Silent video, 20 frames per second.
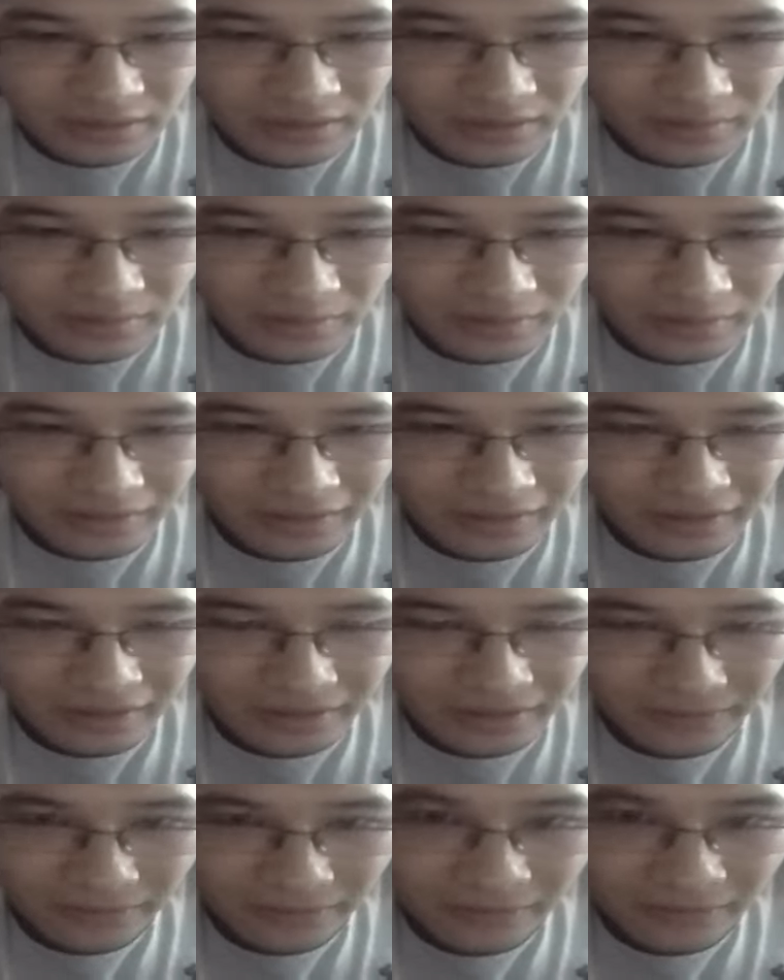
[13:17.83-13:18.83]
But like,
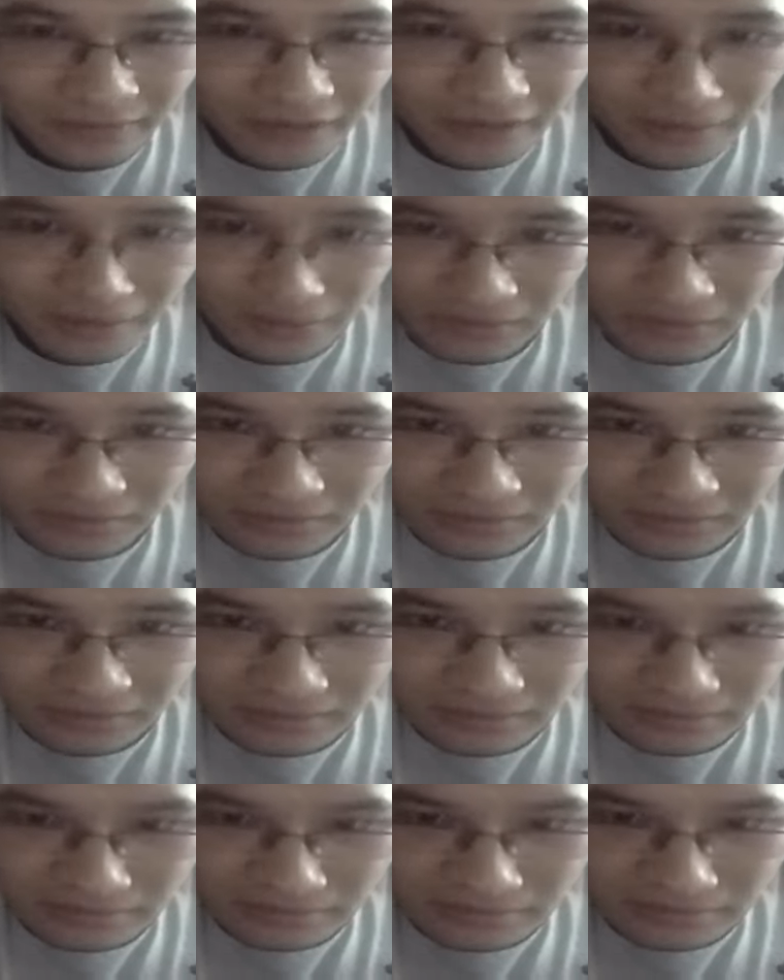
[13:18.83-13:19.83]
I felt happy
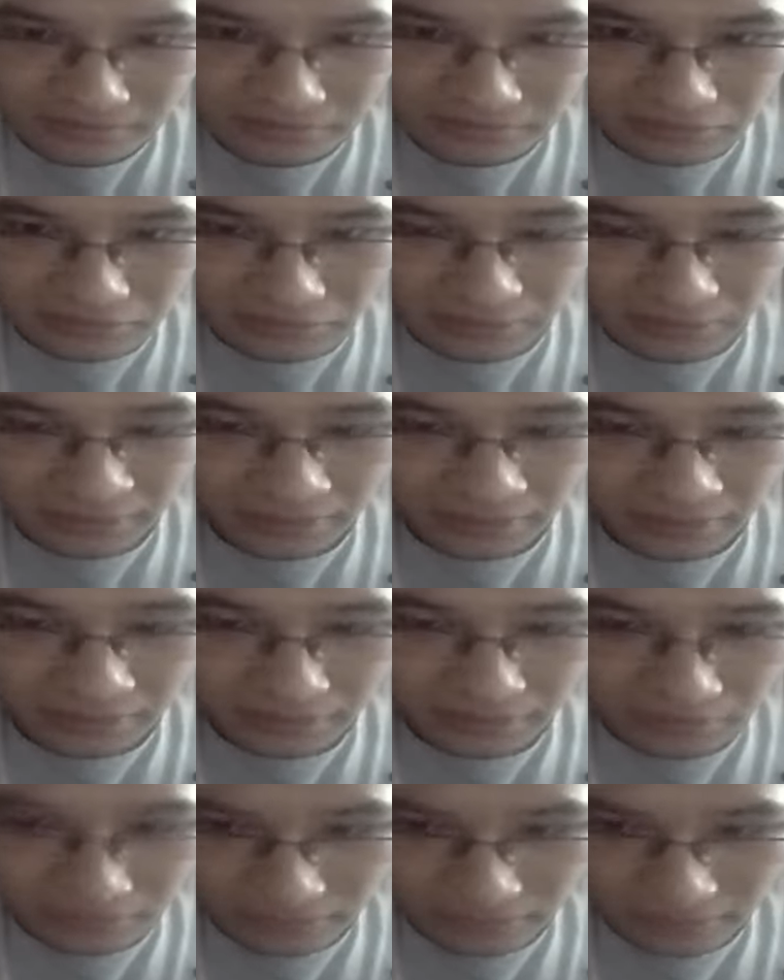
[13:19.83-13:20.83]
doing
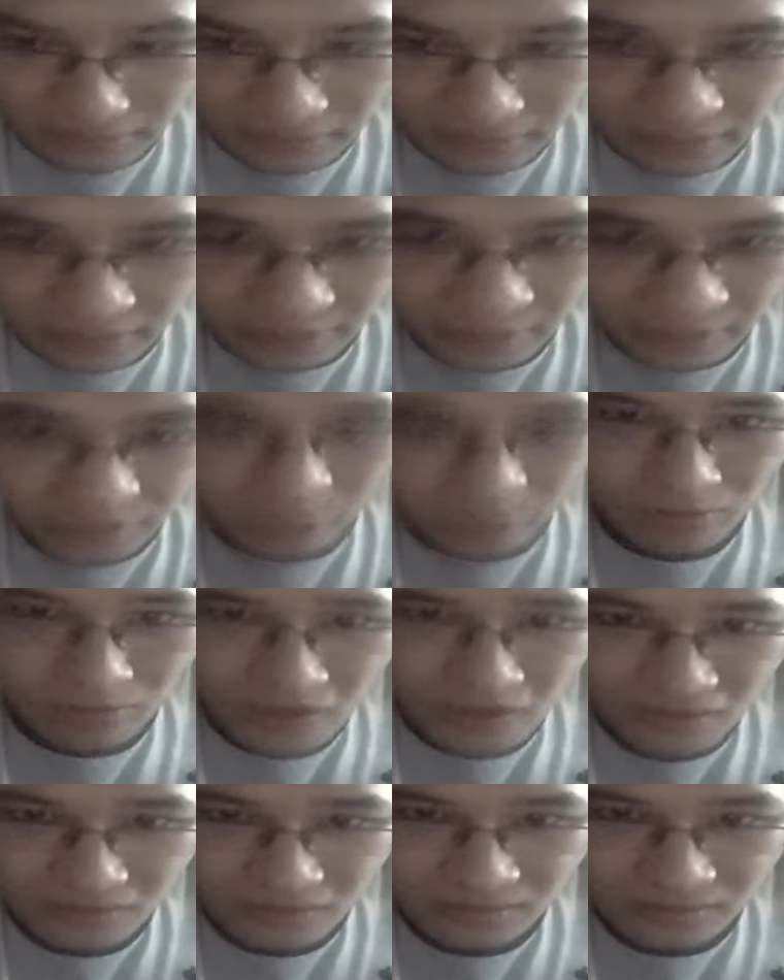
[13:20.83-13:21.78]
YouTube because I'm like, wow,